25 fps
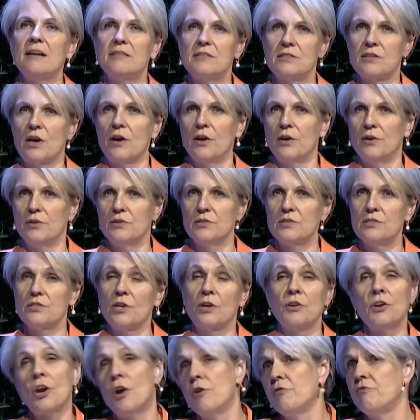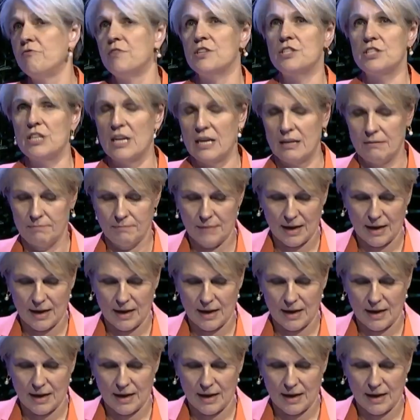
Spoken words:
zones, so no fishing